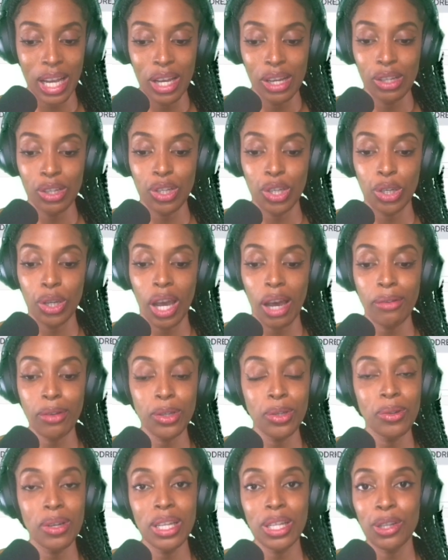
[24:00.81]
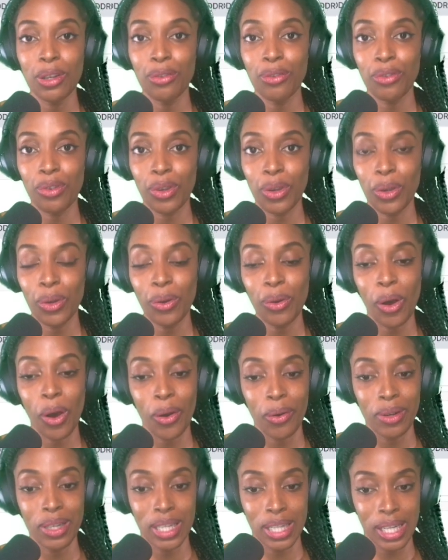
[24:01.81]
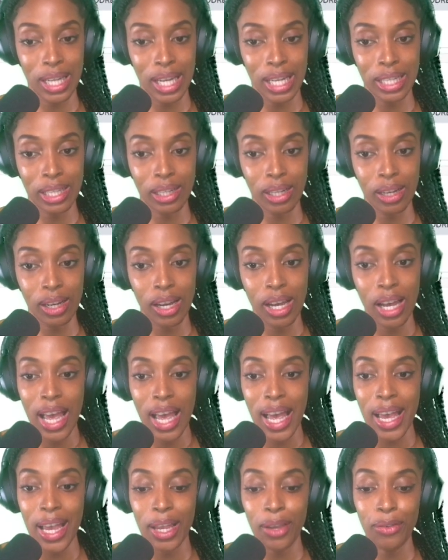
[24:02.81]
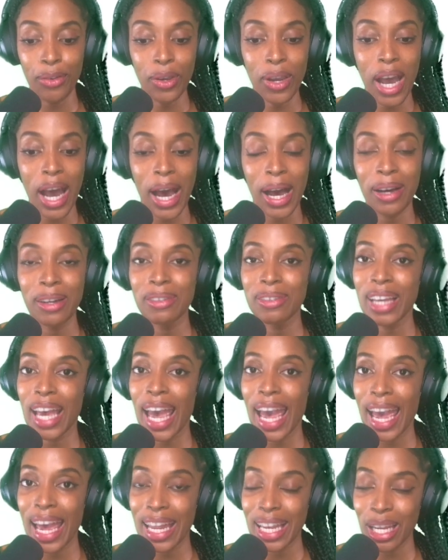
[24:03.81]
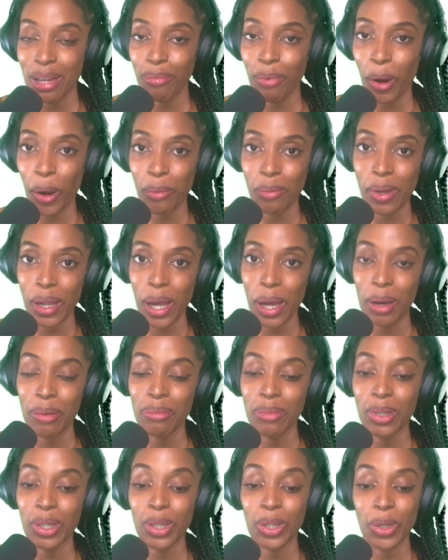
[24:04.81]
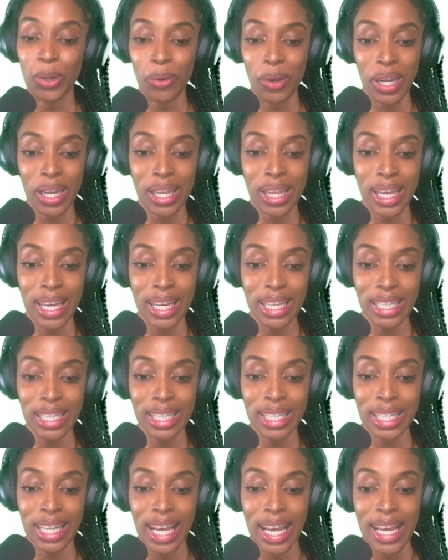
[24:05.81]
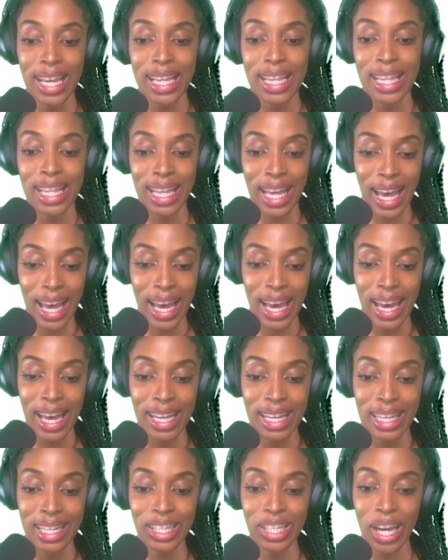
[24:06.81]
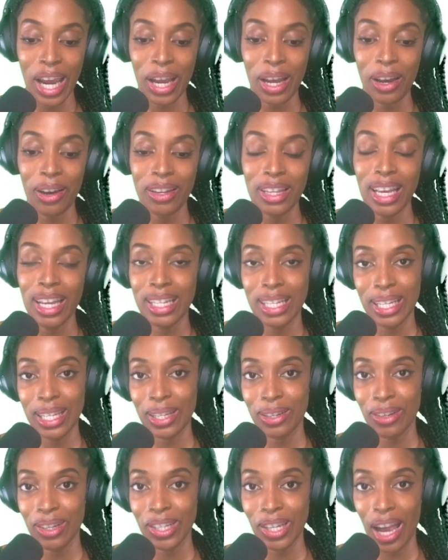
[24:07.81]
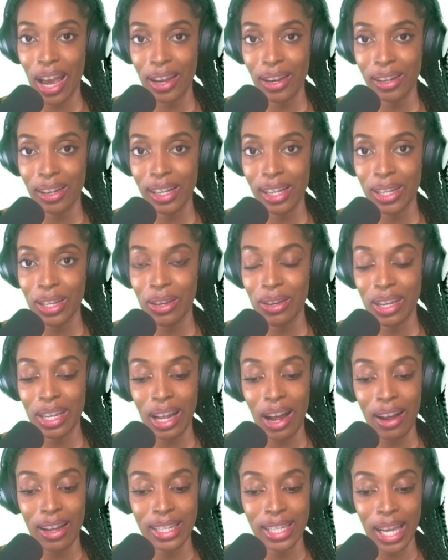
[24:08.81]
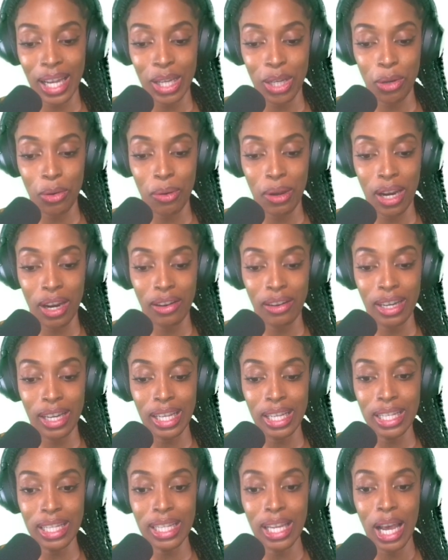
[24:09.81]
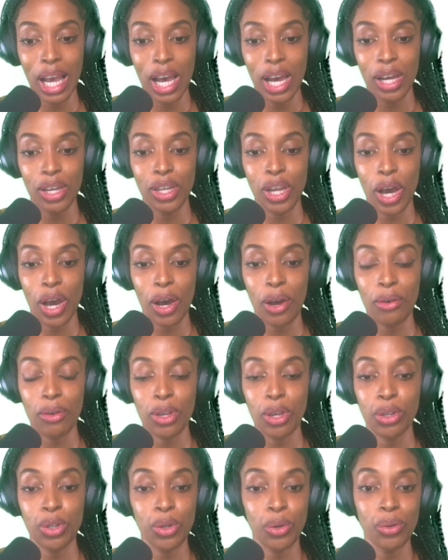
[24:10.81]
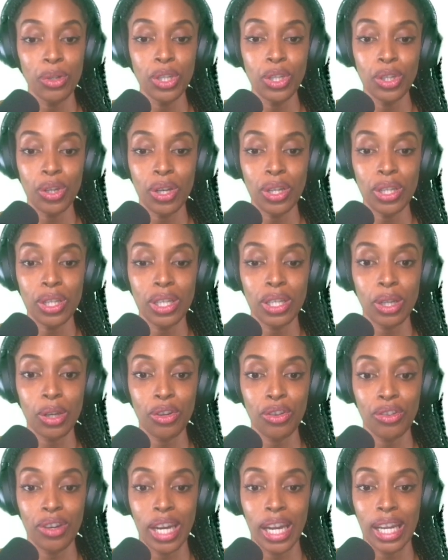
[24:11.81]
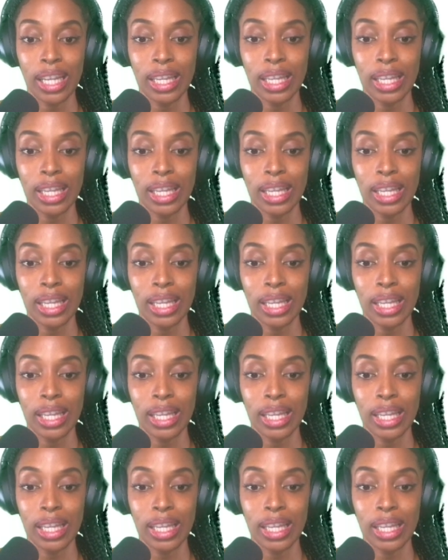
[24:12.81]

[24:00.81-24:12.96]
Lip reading: So you have to do this a few hours later. If you have any problems doing this, then check out their Discord channel and you can ask any queries. Now, you don't just create